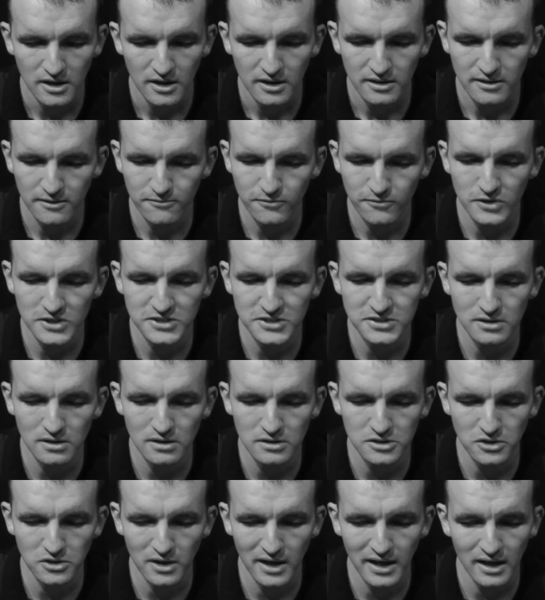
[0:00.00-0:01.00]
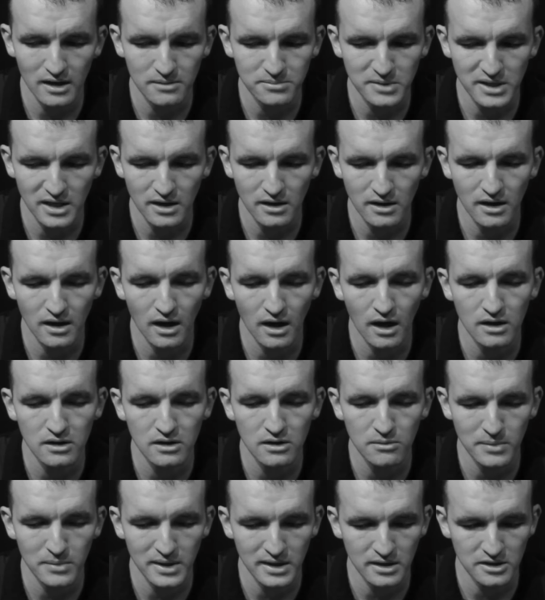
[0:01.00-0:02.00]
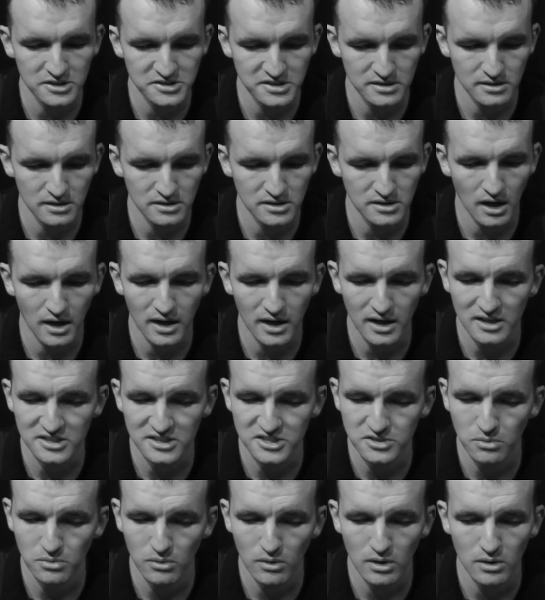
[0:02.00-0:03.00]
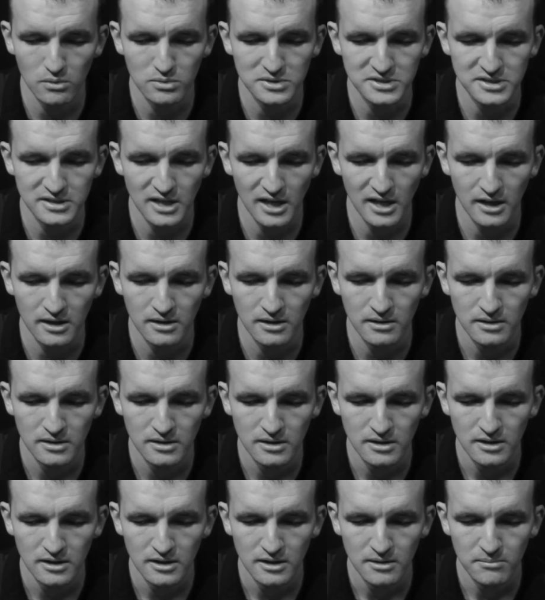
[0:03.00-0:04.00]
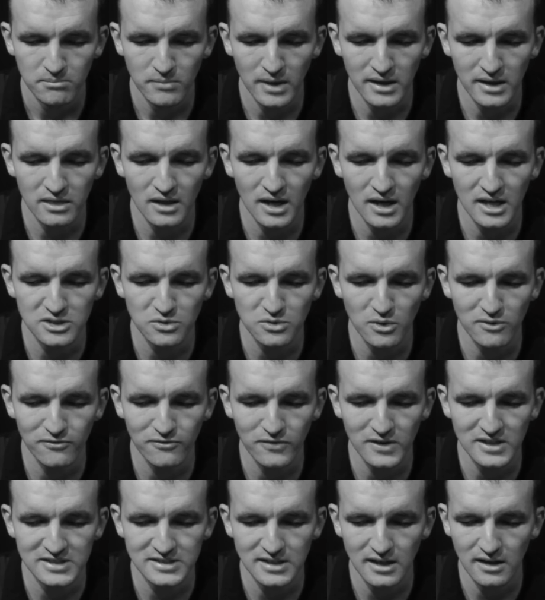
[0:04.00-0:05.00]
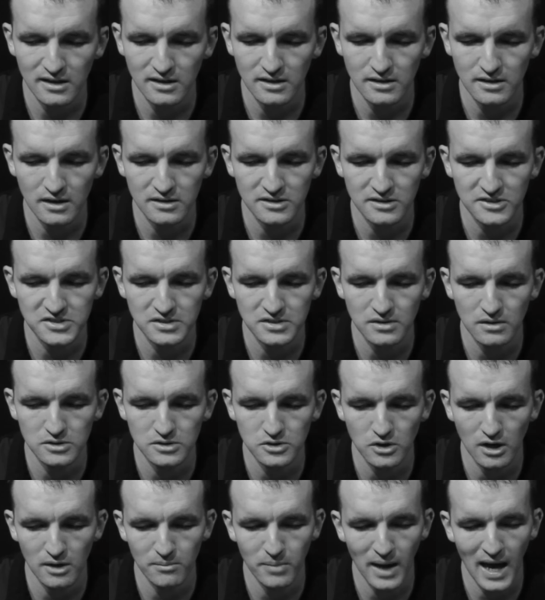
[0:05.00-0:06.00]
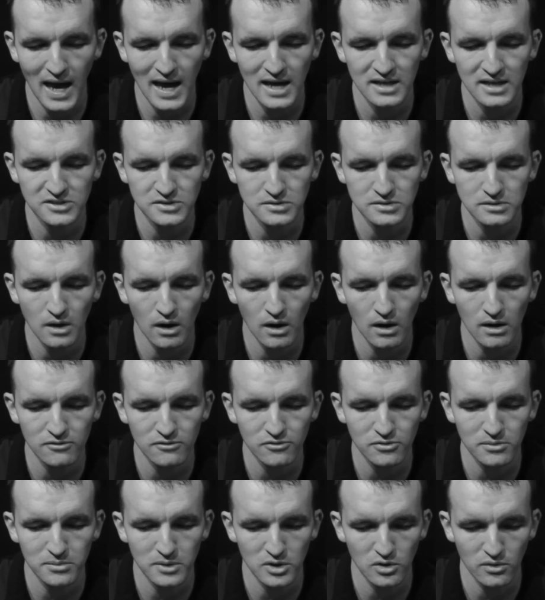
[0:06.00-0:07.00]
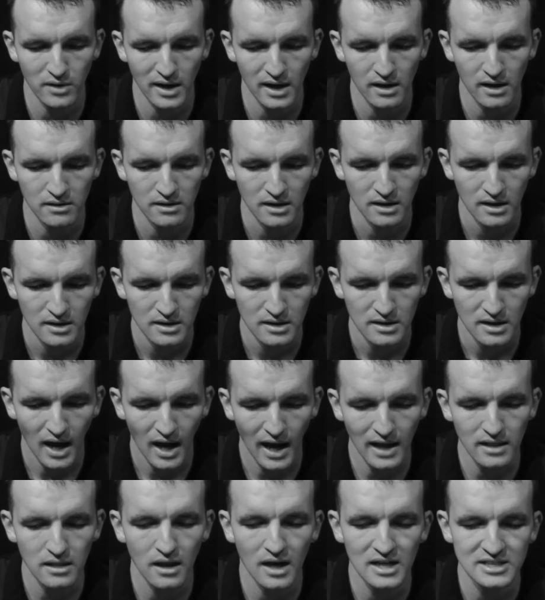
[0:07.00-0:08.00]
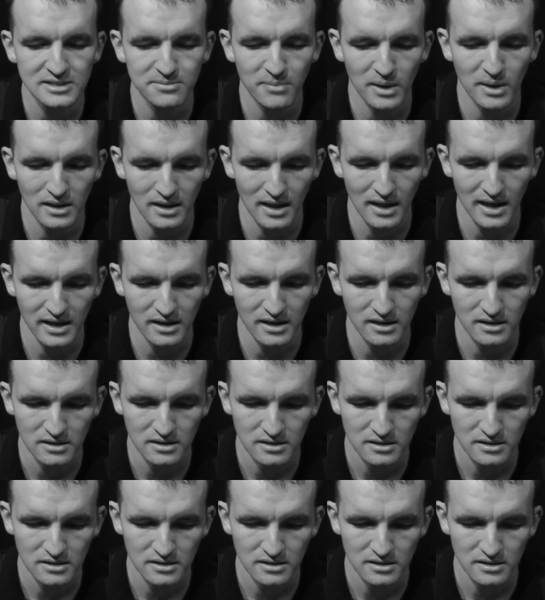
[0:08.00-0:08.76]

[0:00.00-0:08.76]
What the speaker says: The first soldier I helped carry 100 meters in the dark I swore was dead. My thoughts were fixated on the soldier I passed who called from the ground, I lost my leg.